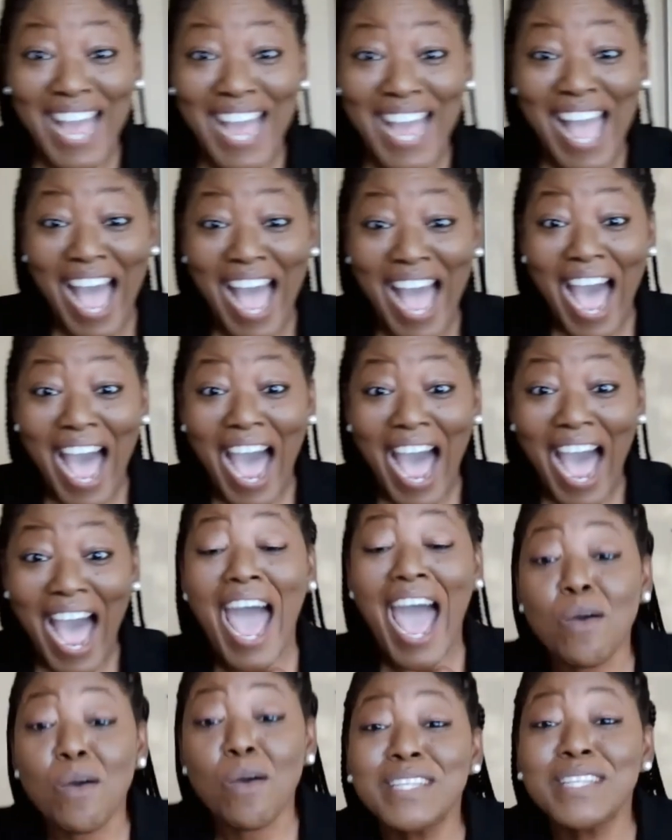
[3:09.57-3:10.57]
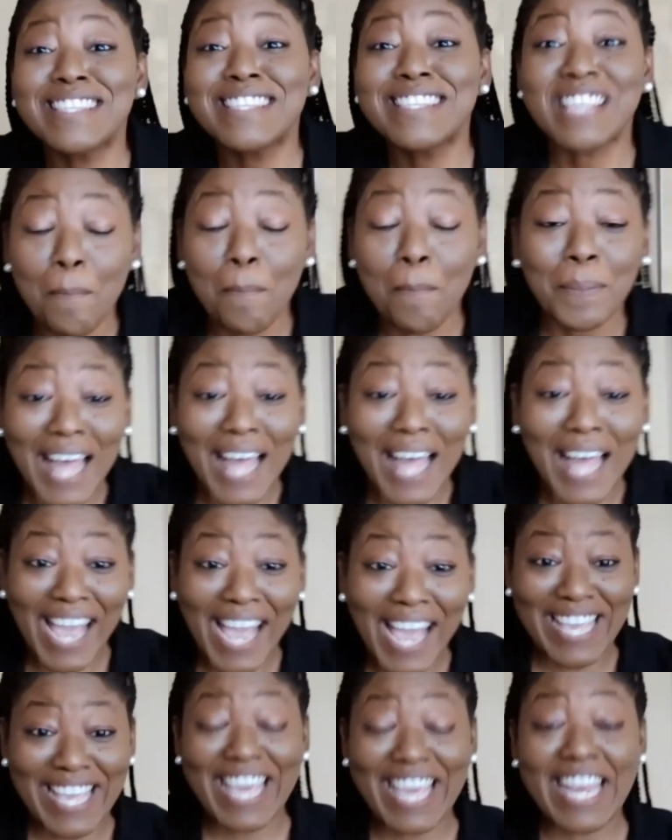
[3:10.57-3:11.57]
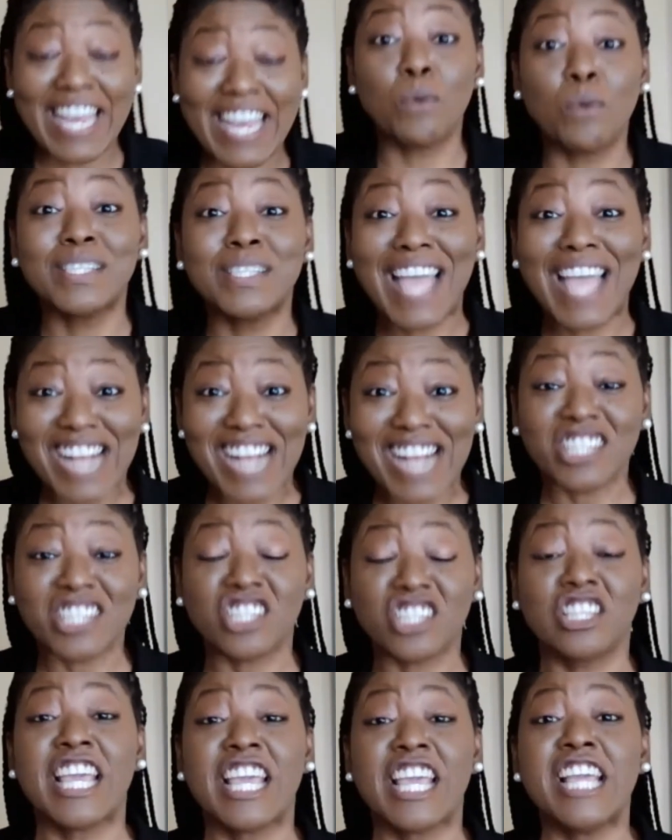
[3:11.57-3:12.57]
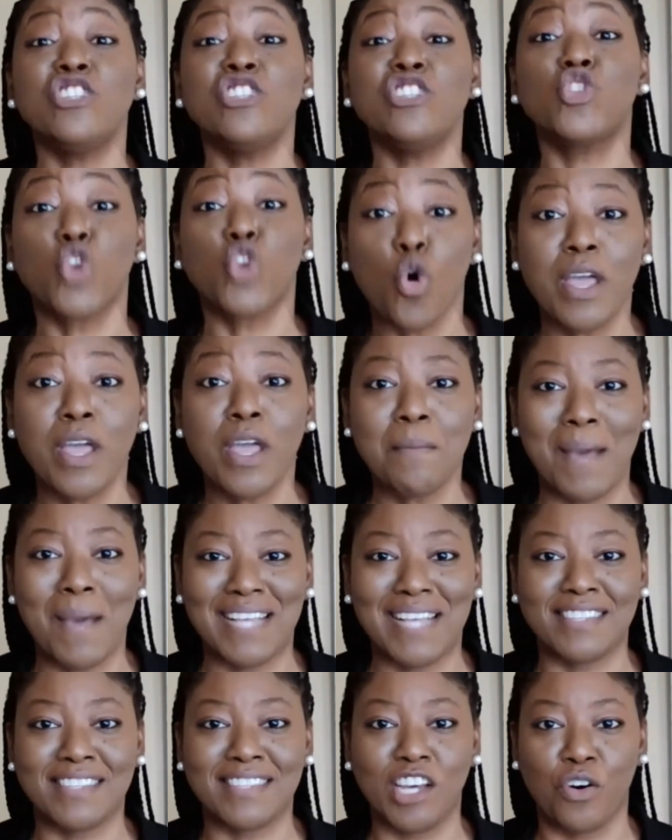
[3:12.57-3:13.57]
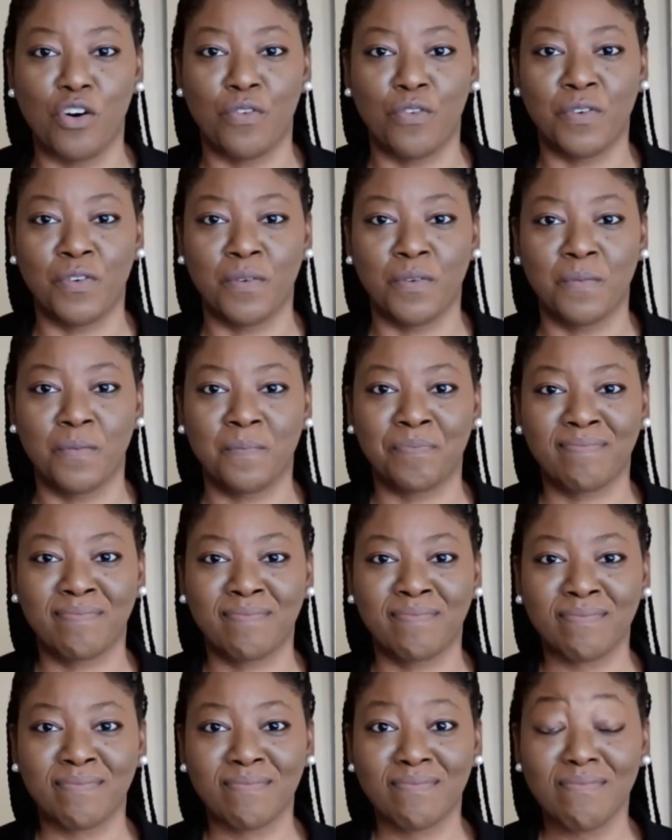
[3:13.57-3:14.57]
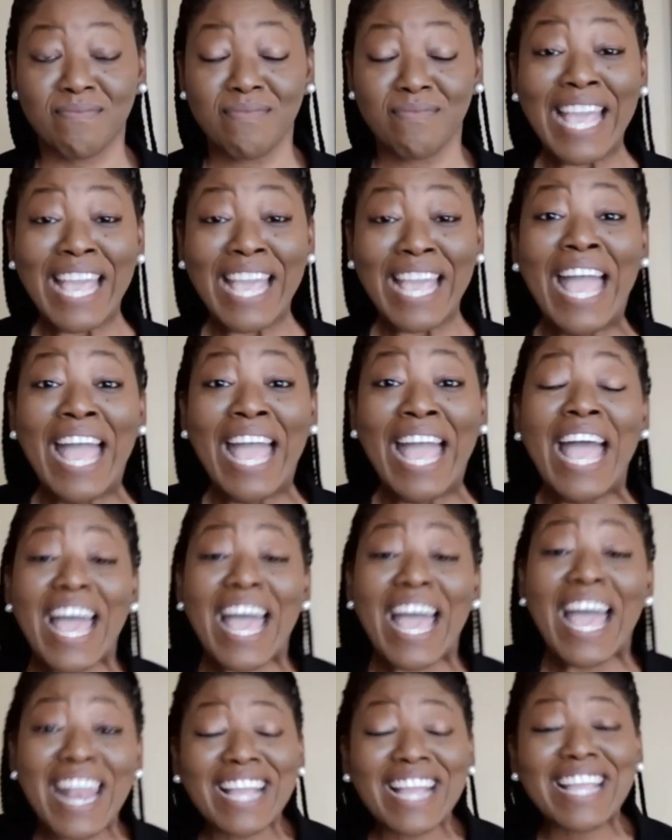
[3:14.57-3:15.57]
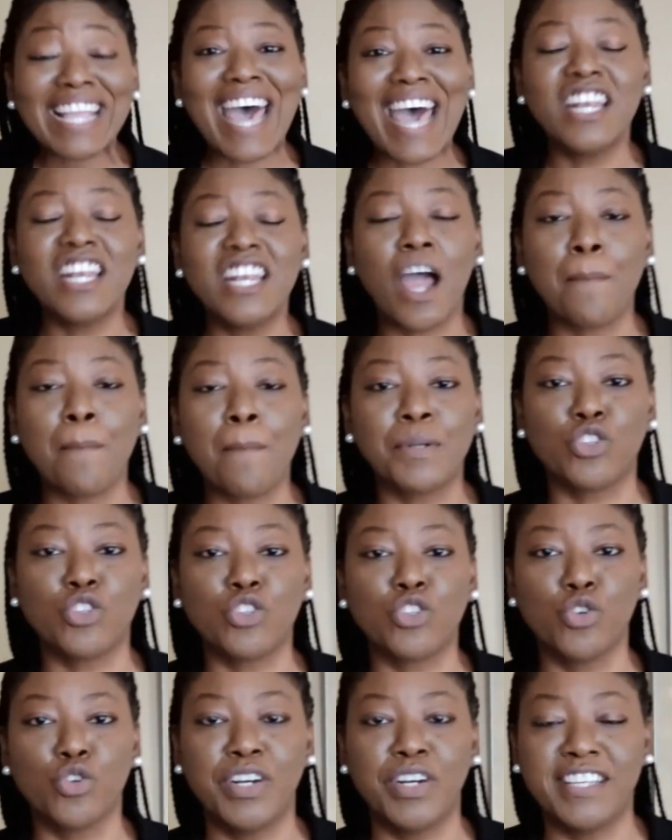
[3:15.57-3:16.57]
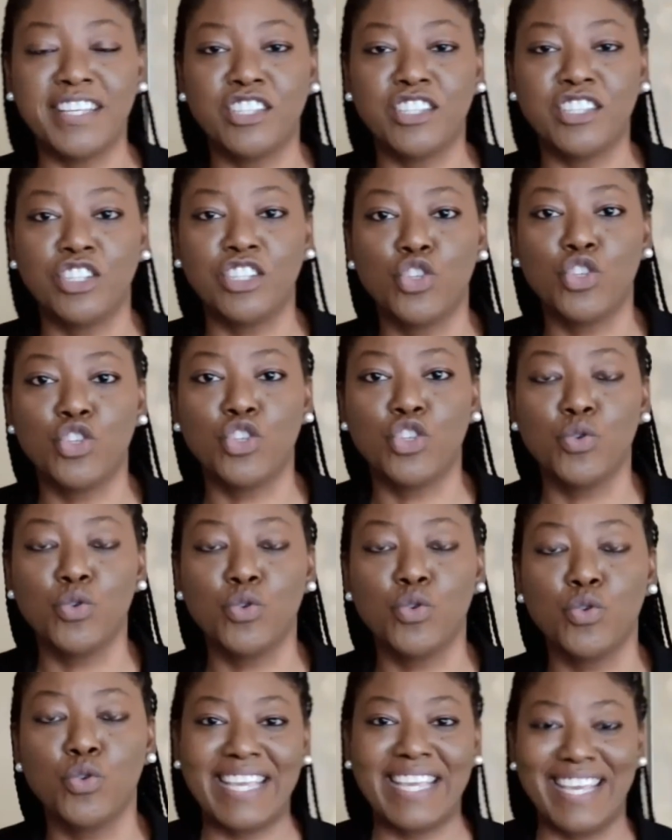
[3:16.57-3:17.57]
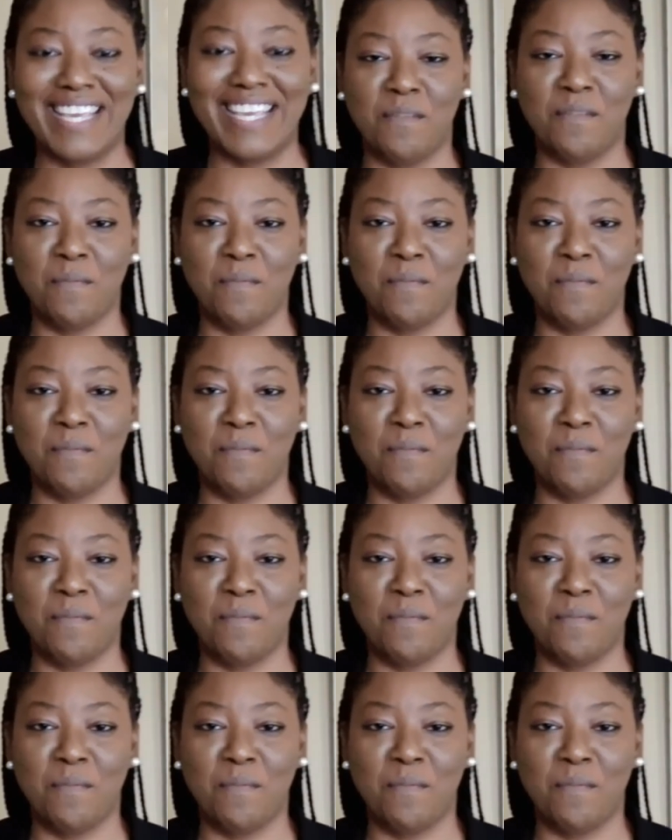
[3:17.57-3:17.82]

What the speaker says: I was ziplining and I was actually enjoying myself. And I got an opportunity to do it again.